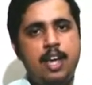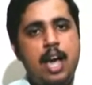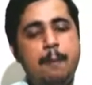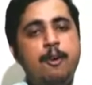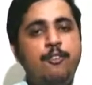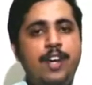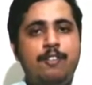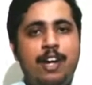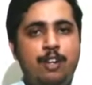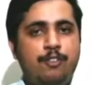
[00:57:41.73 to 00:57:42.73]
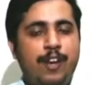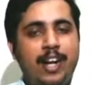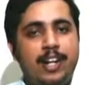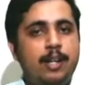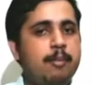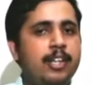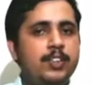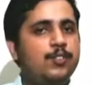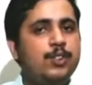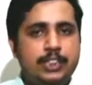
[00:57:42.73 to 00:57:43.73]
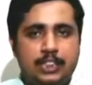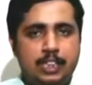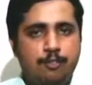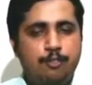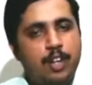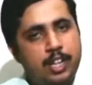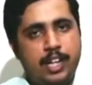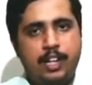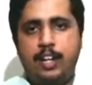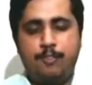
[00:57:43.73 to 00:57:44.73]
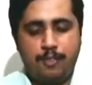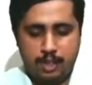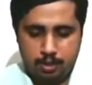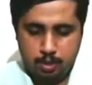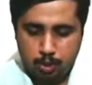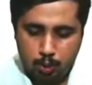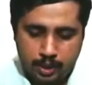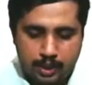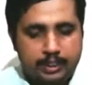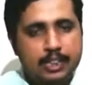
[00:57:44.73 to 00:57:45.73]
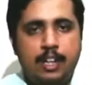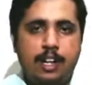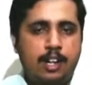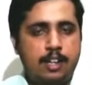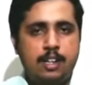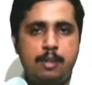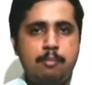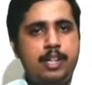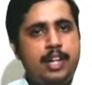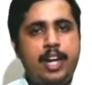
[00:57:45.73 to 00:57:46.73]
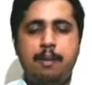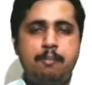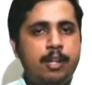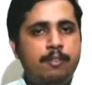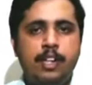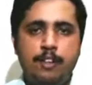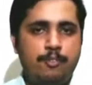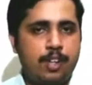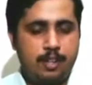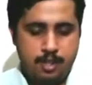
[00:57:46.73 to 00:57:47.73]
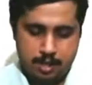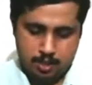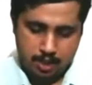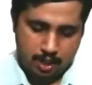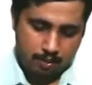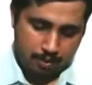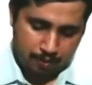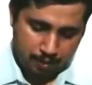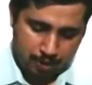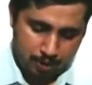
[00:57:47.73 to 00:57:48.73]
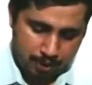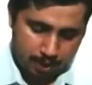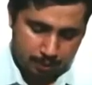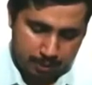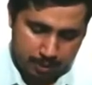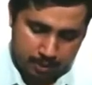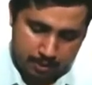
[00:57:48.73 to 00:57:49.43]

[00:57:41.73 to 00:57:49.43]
Above fair value, 500 minus 460, 40, defer. So total is 100, but treatment will differ. So now if you could look into it.